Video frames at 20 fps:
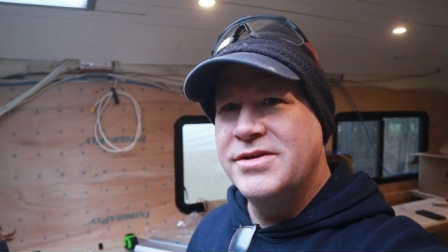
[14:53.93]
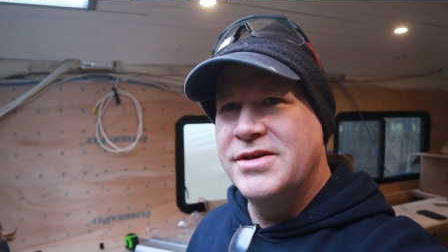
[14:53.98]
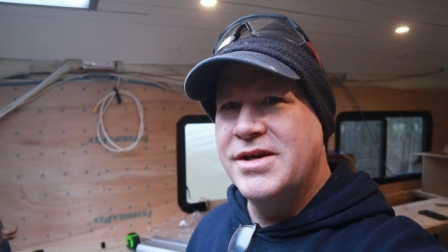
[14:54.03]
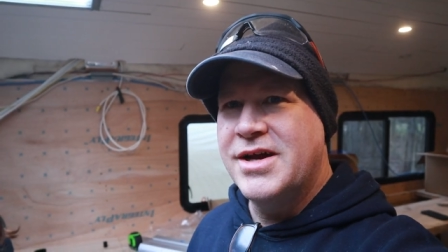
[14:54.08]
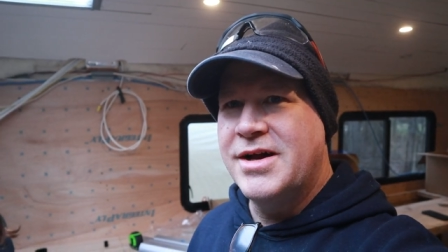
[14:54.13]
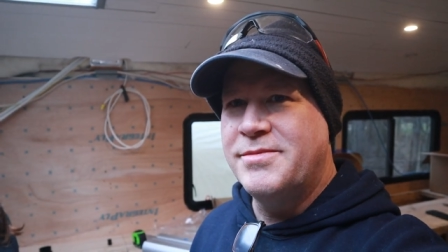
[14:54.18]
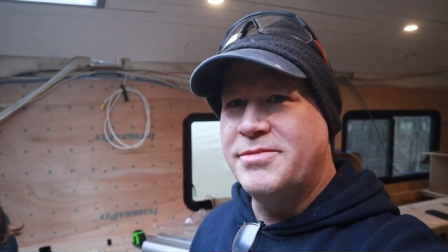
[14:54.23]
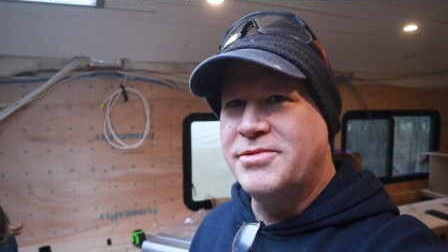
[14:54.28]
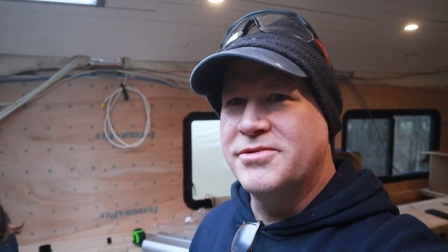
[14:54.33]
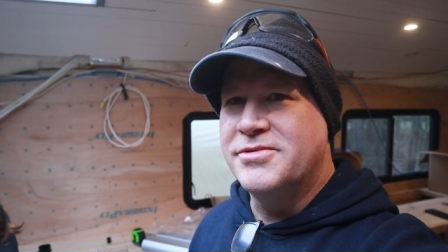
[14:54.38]
only
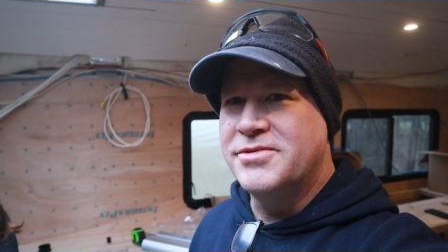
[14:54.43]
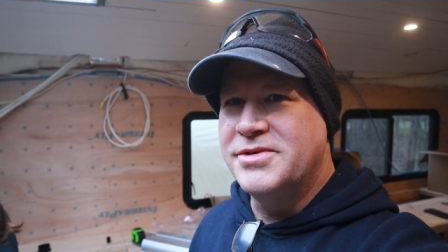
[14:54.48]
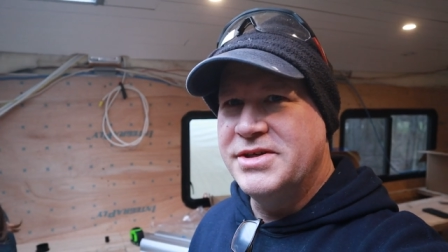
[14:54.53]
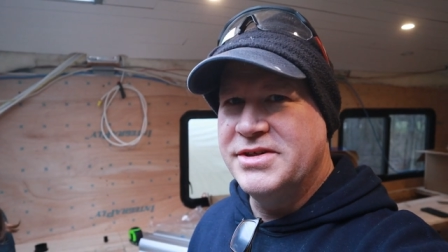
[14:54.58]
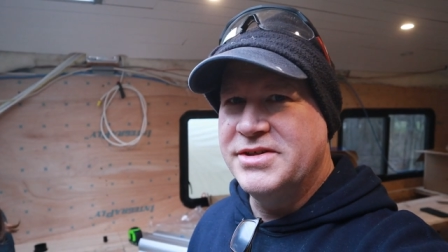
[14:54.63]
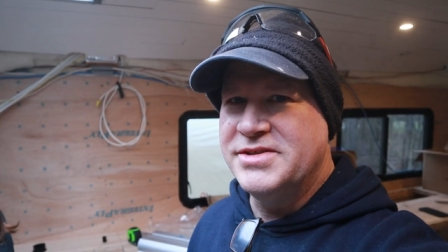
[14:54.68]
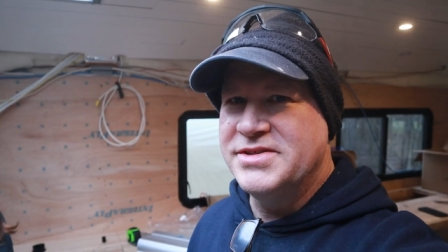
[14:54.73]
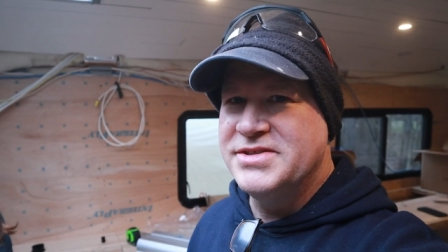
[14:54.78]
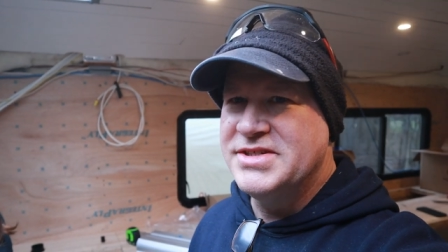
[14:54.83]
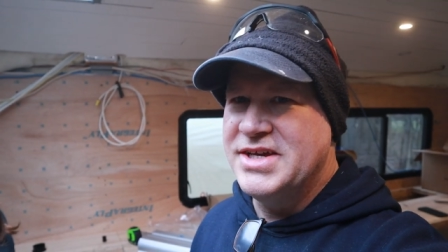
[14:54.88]
a couple
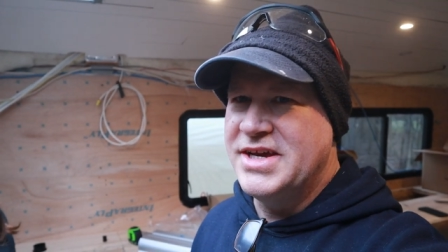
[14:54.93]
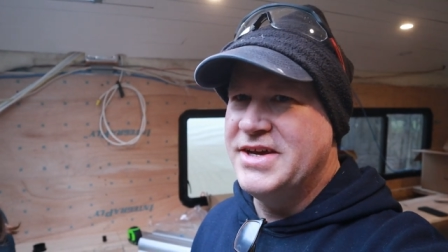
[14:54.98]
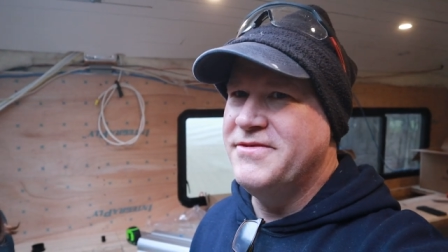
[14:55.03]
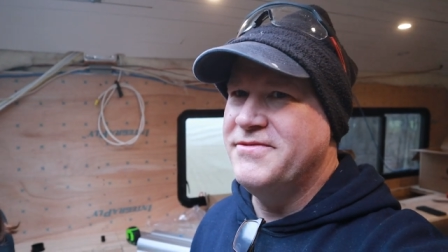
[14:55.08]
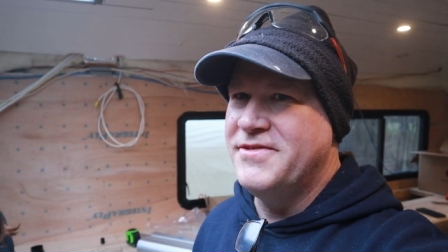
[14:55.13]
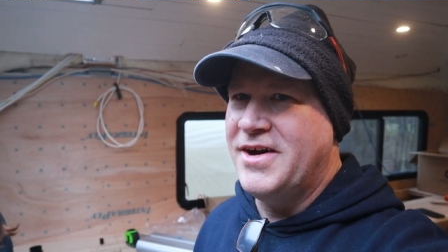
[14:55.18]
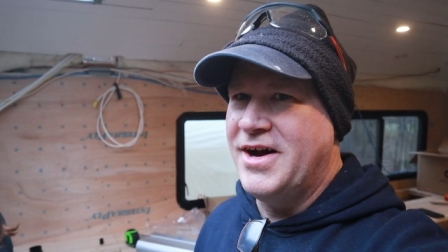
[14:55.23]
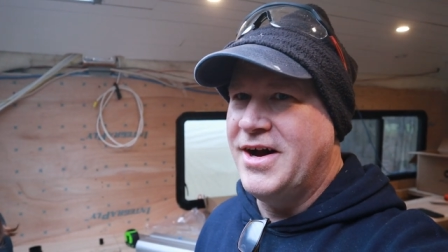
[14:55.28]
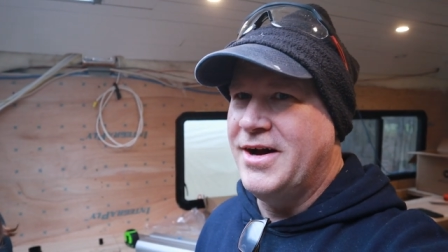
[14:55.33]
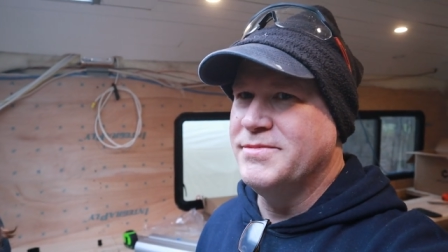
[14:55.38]
real
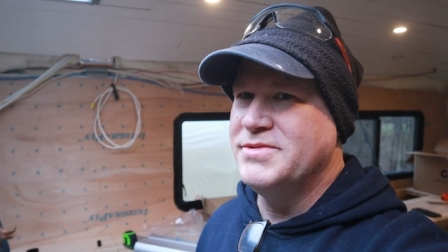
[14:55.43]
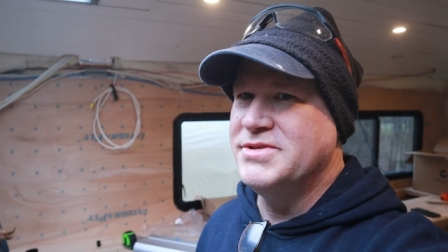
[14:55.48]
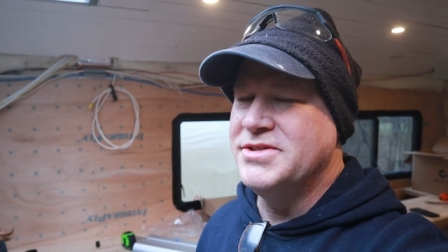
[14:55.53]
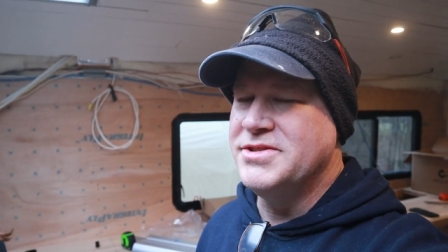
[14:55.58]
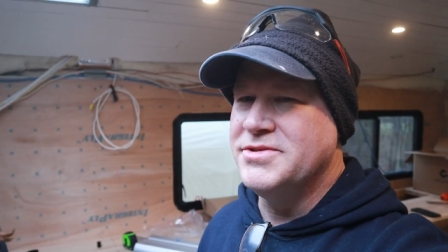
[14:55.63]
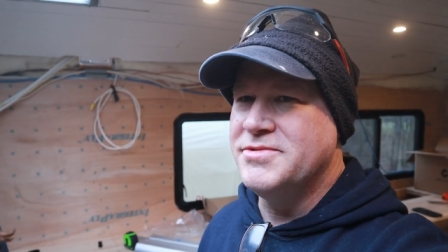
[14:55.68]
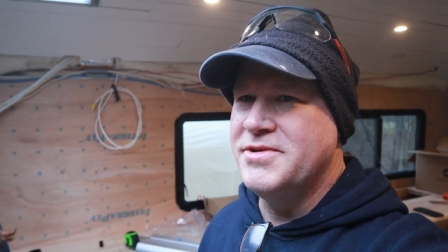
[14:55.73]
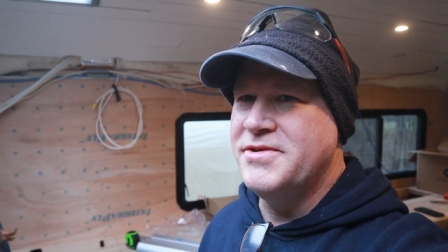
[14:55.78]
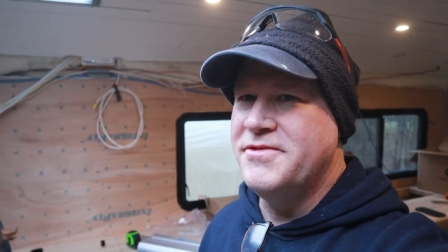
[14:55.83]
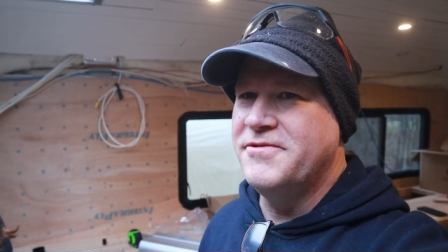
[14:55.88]
safe
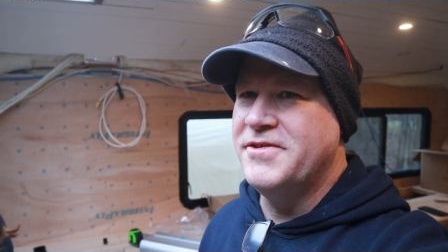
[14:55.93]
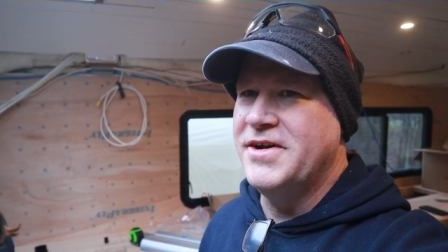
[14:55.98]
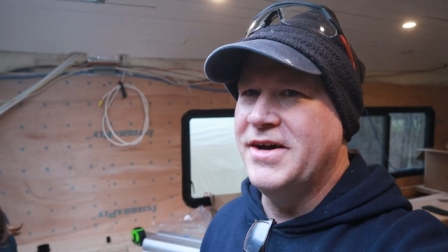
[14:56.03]
options we've